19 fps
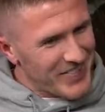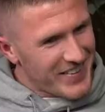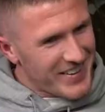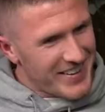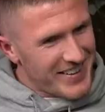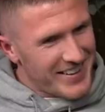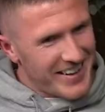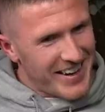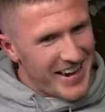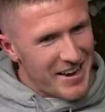
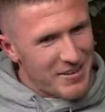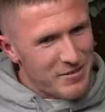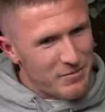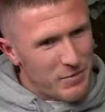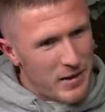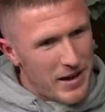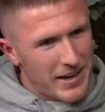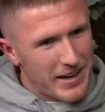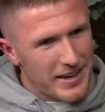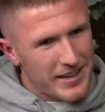Left
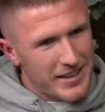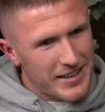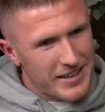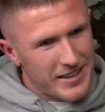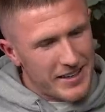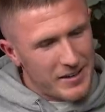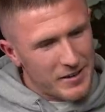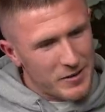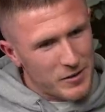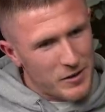back,
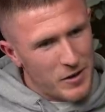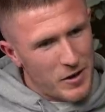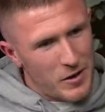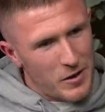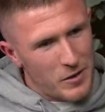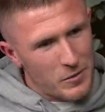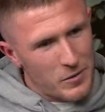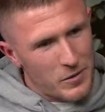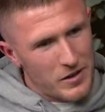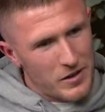I'll go.